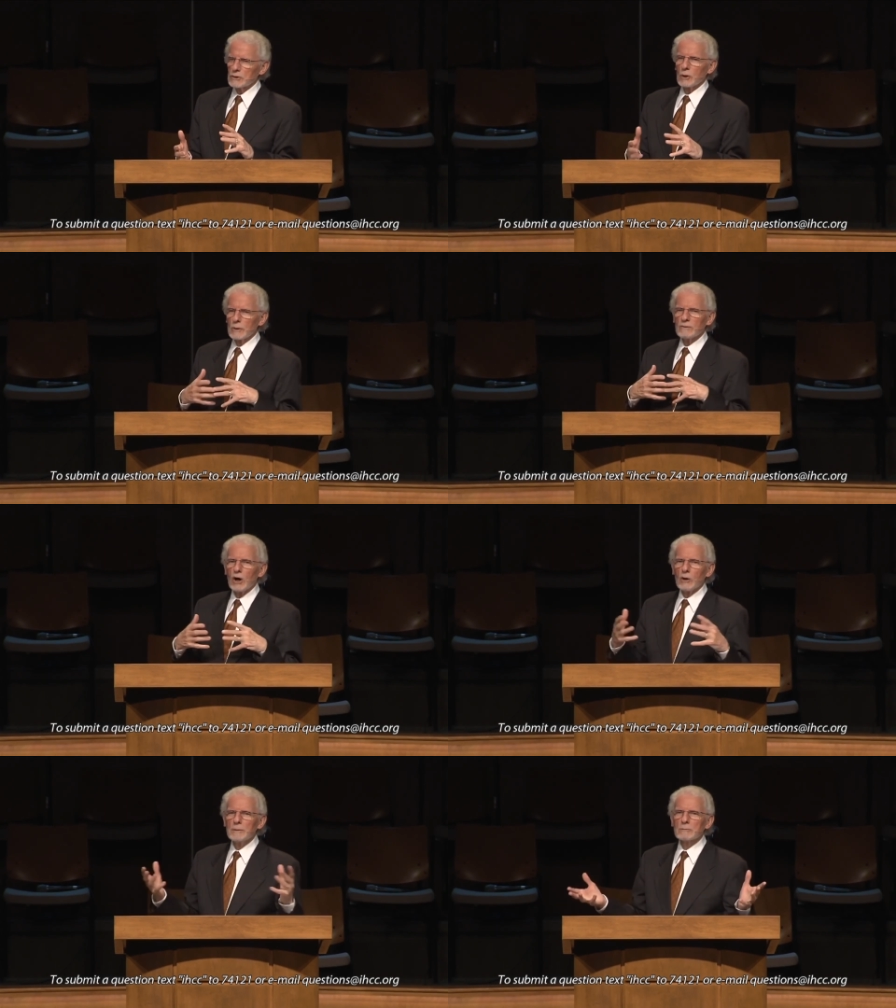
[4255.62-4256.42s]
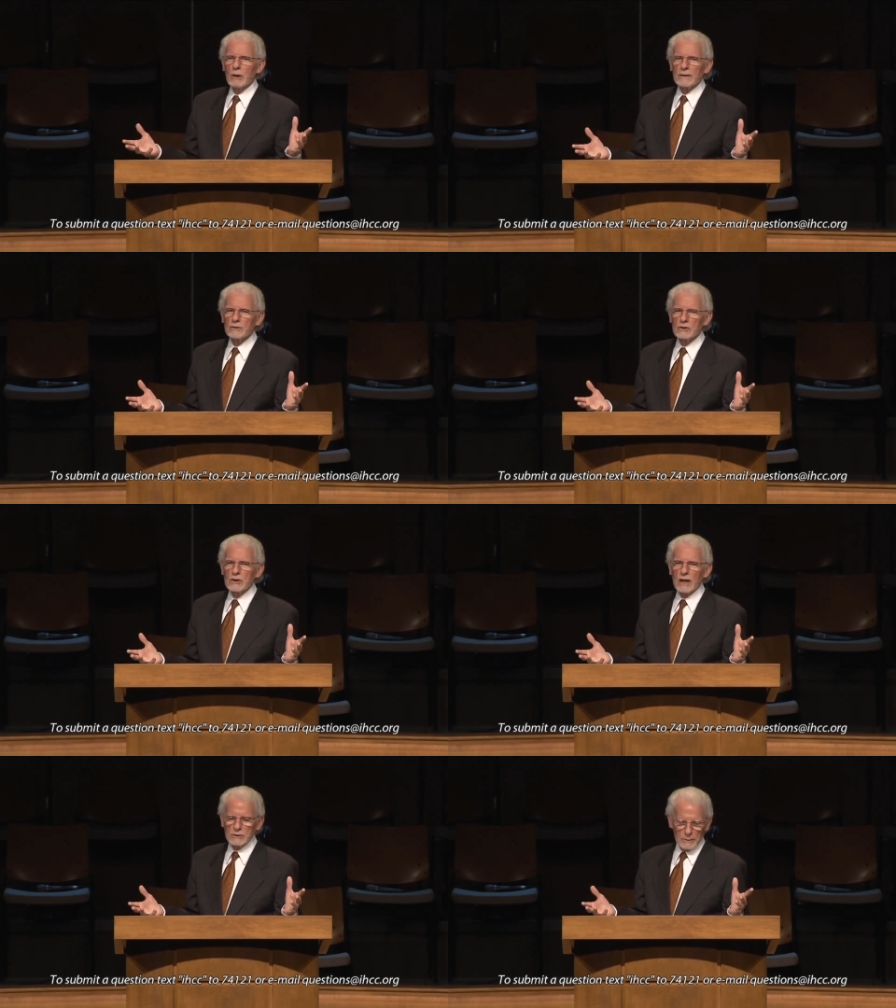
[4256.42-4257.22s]
Till we've all been brought to
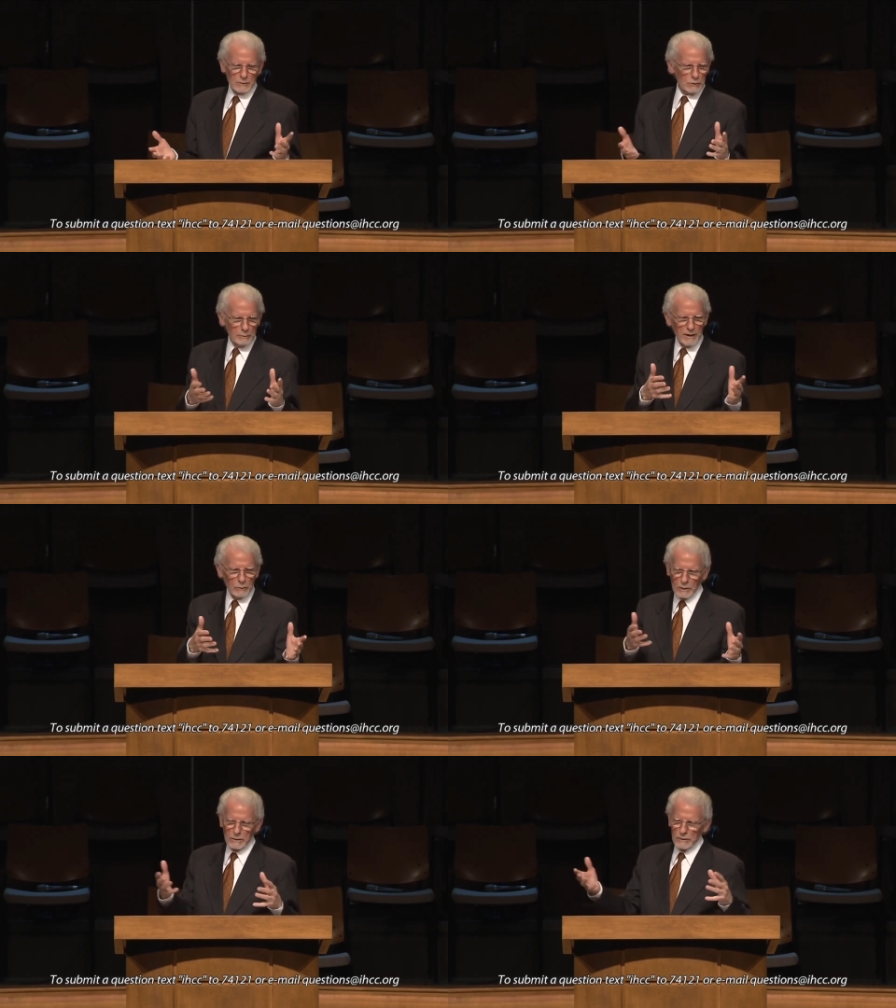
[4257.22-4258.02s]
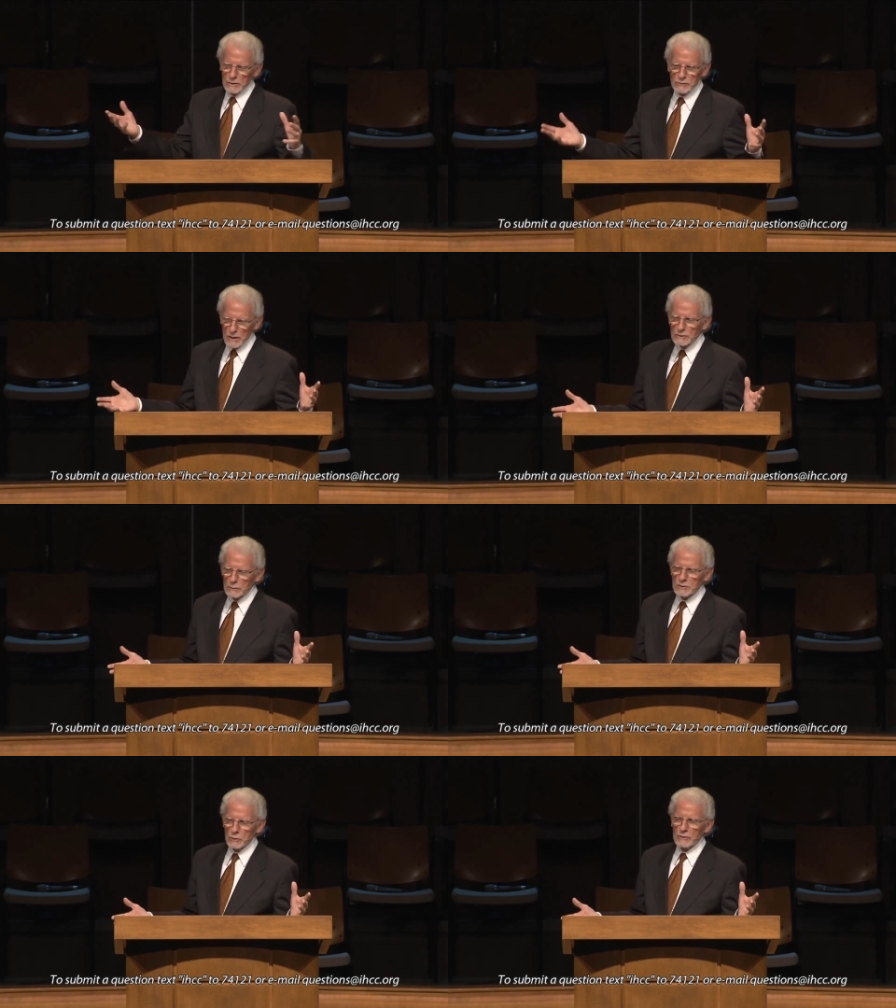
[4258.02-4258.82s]
judgment, we'll be at one of these
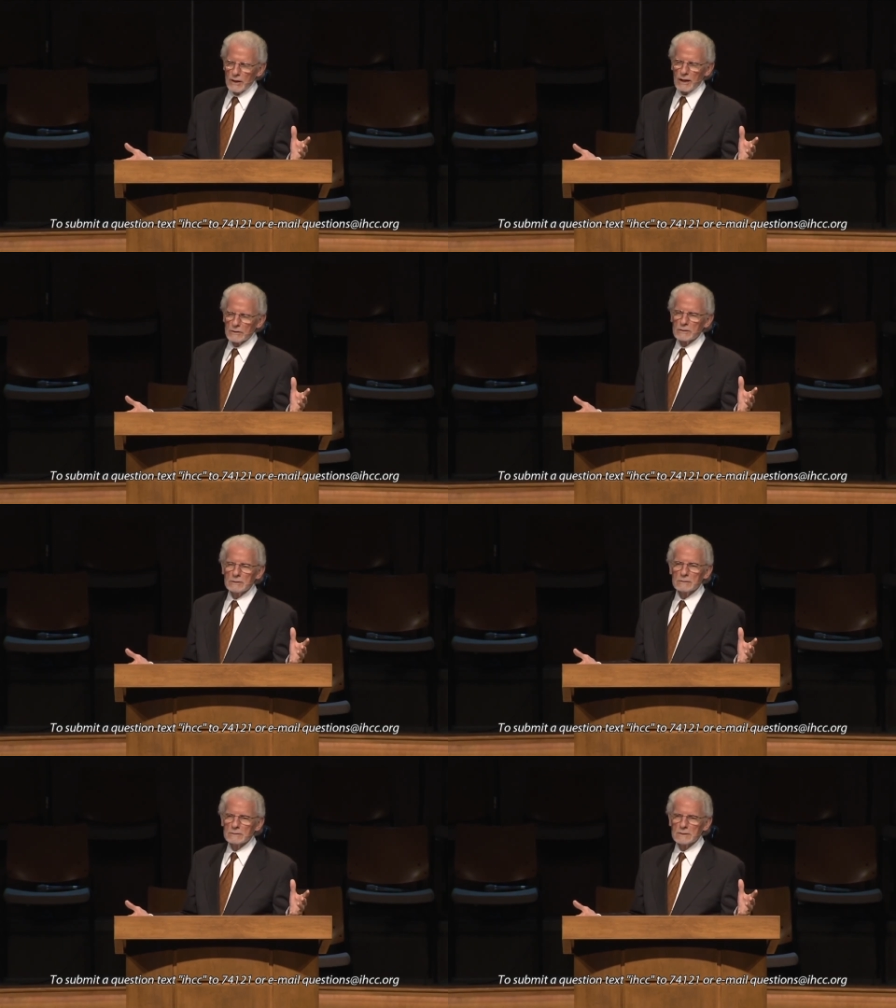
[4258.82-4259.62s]
judgments or the other.